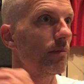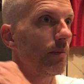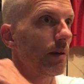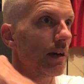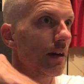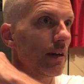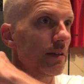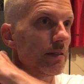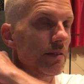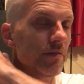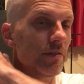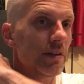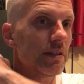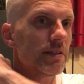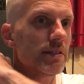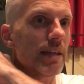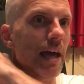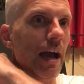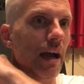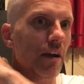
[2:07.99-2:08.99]
because of his
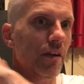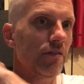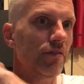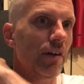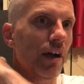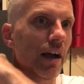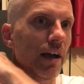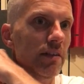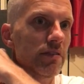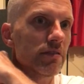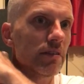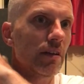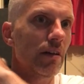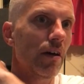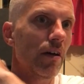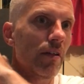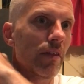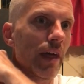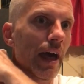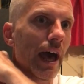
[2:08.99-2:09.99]
sacrifice and
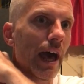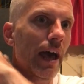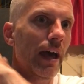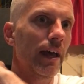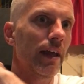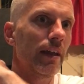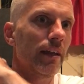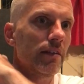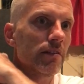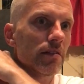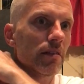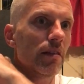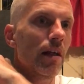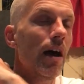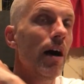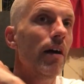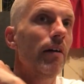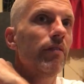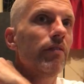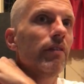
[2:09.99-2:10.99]
all that and his
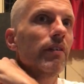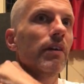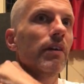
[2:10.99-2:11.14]
love,